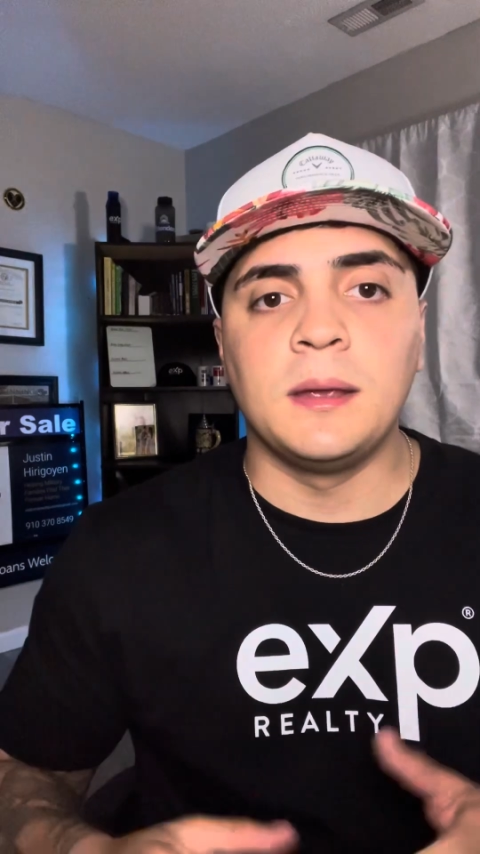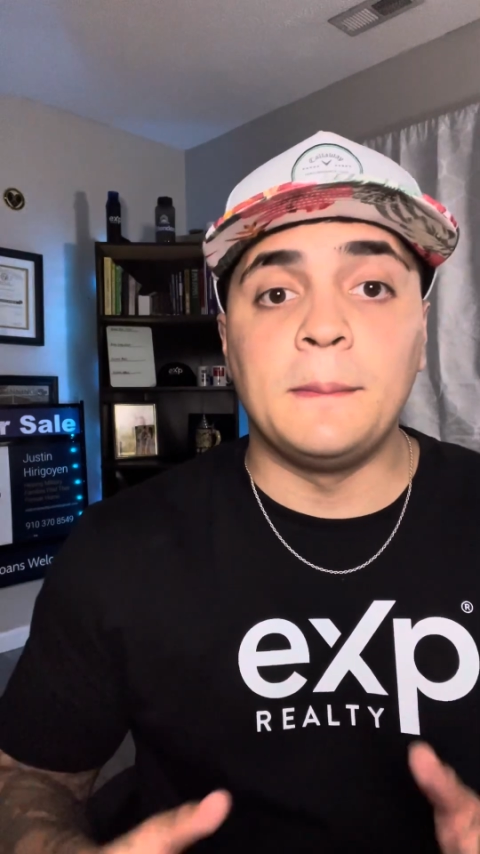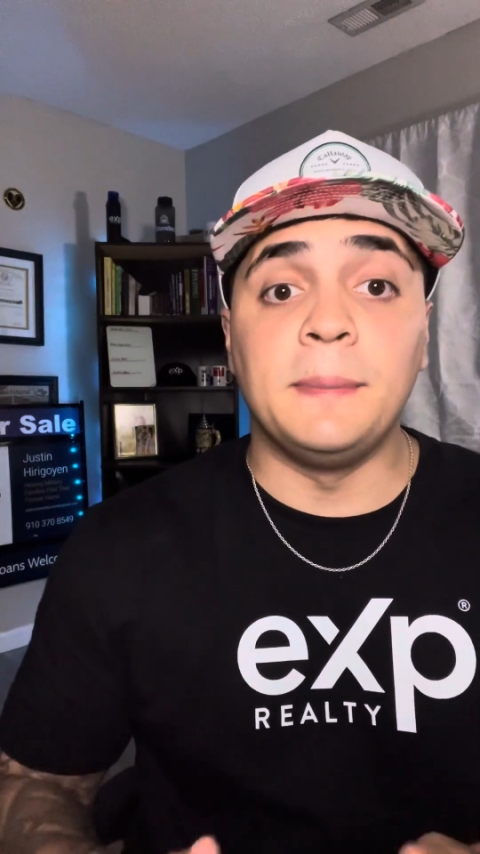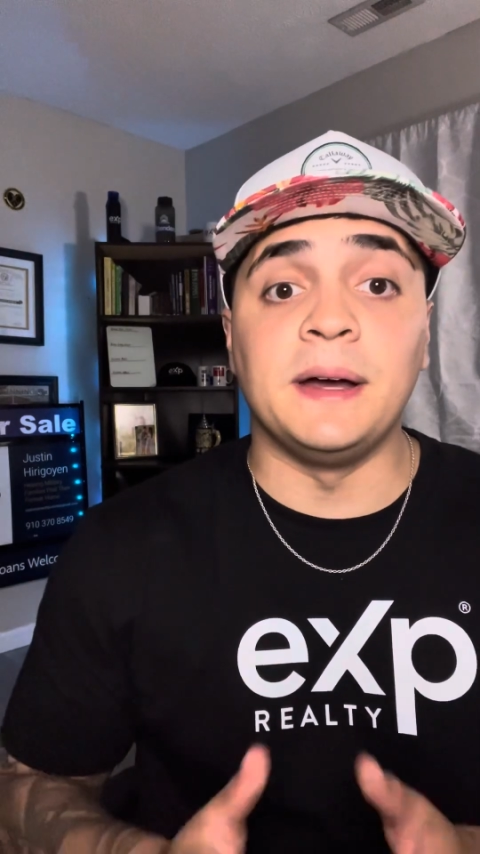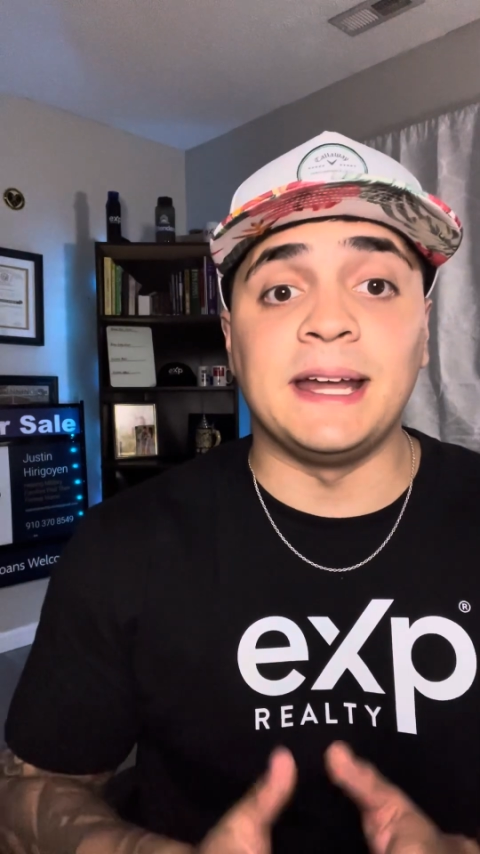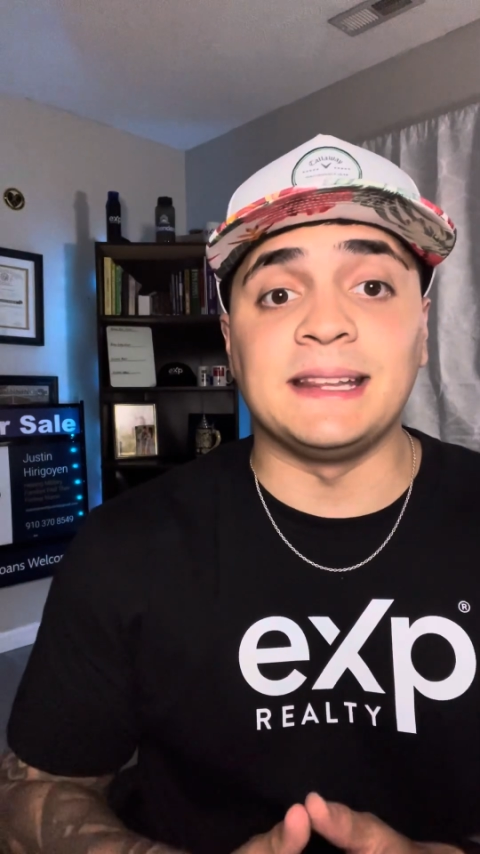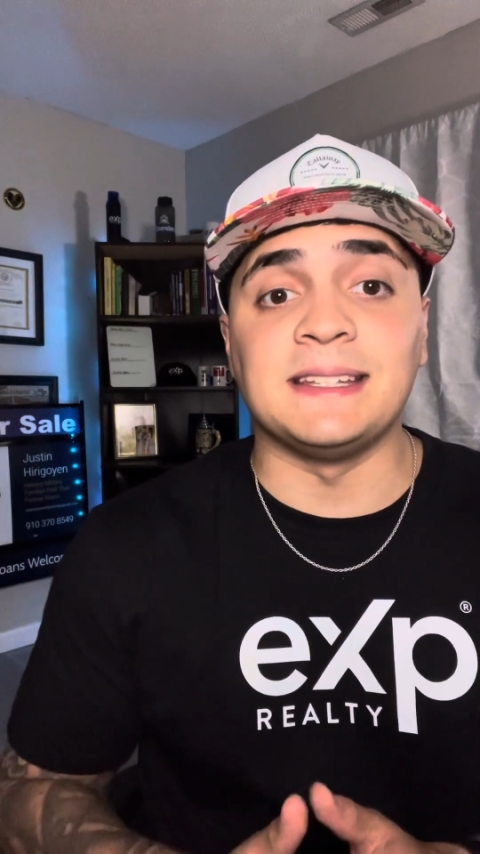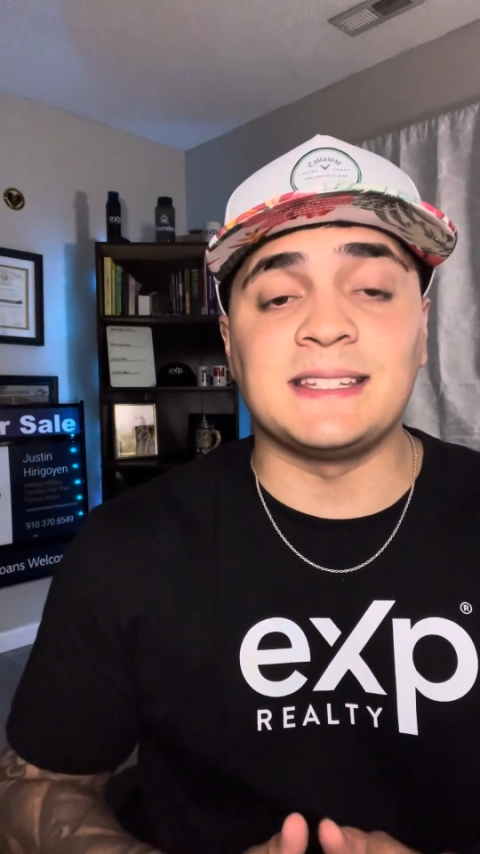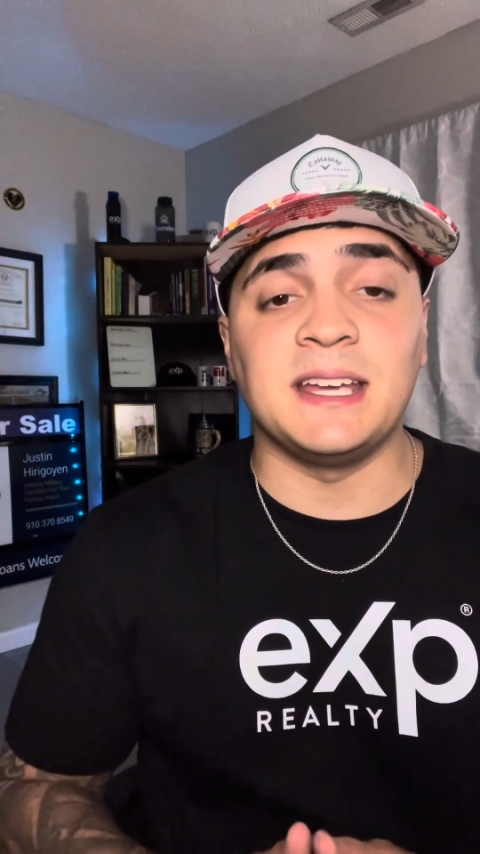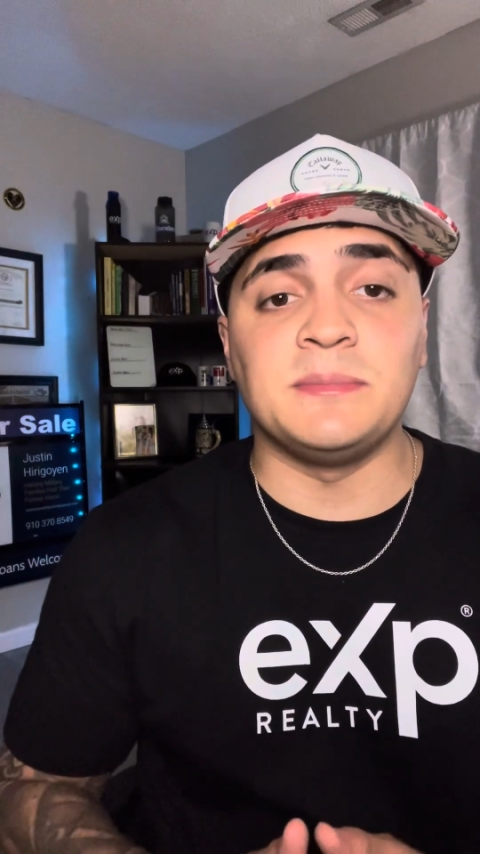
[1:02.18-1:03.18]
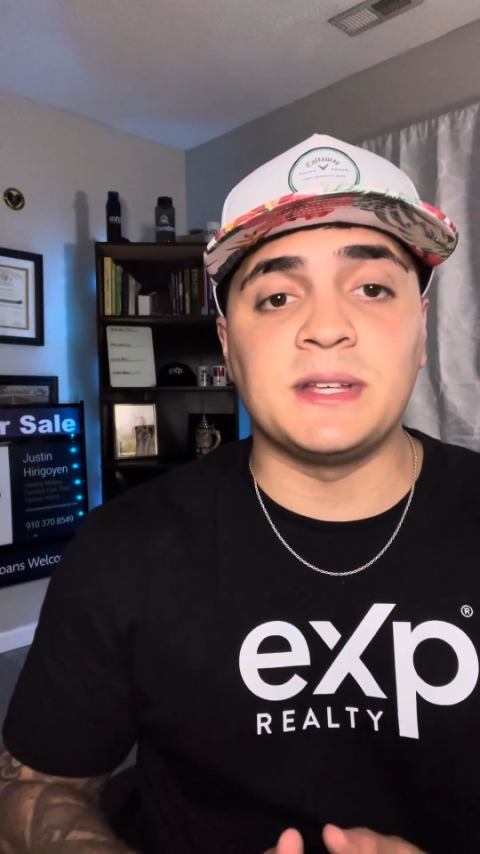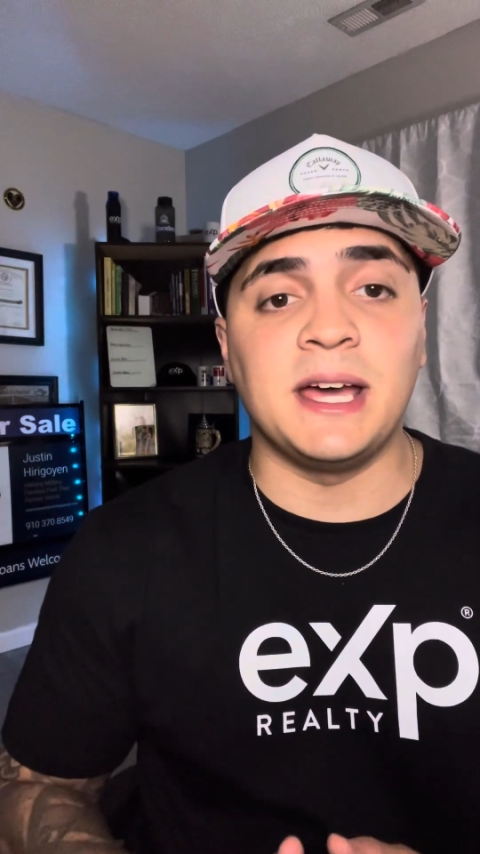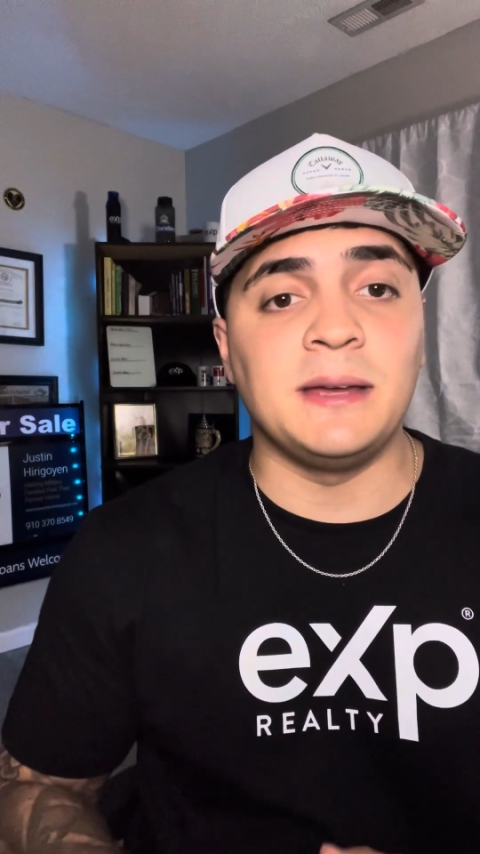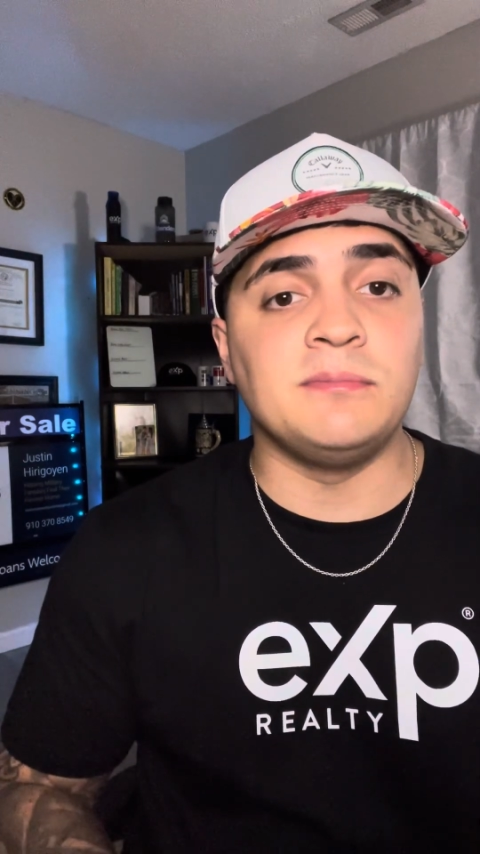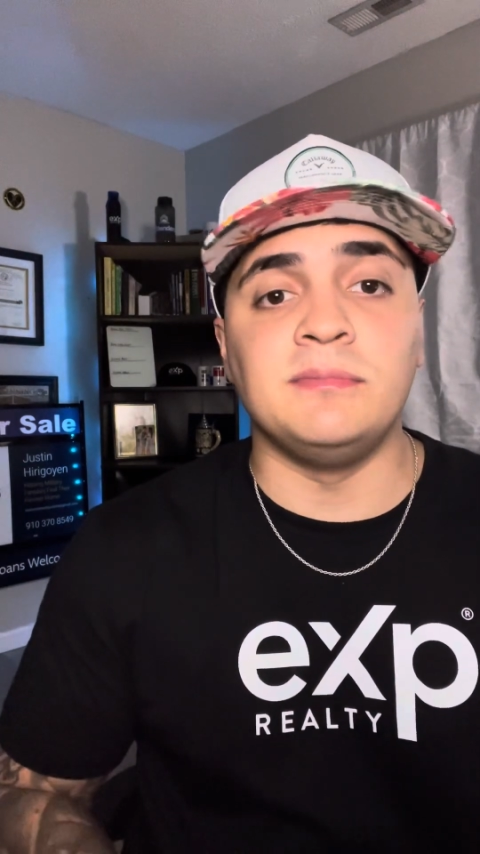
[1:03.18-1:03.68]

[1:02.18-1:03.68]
but at the same time,